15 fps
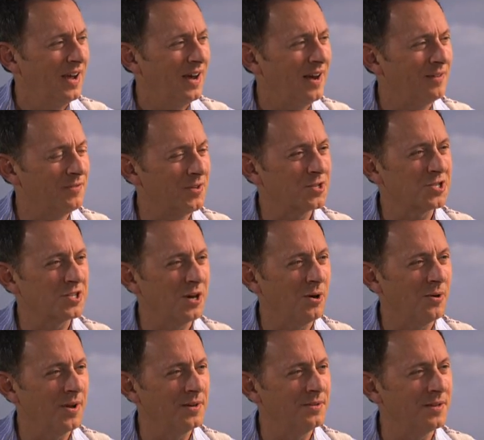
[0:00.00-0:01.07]
of the
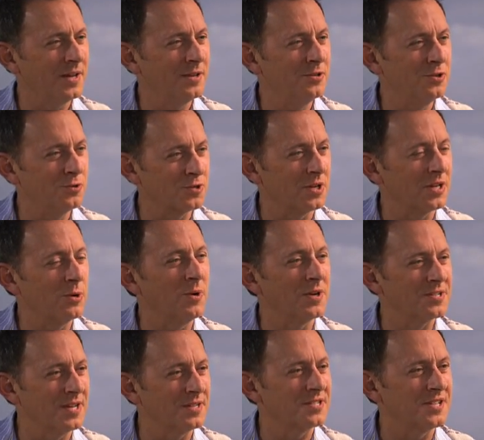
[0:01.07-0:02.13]
show, and usually
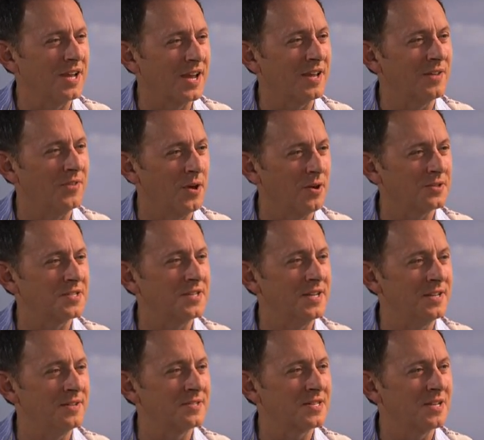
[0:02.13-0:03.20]
what's at stake in their
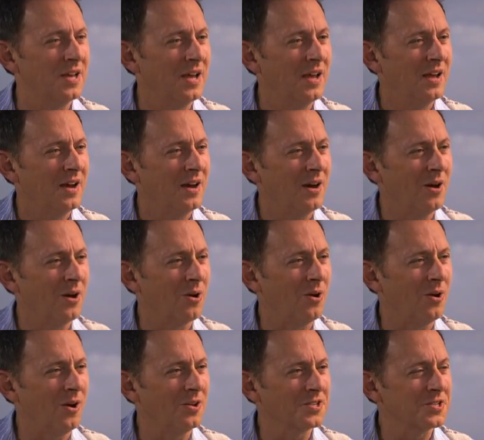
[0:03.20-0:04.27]
scenes are
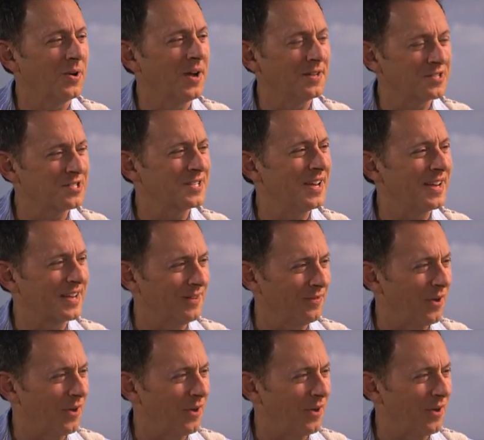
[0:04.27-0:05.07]
also at stake in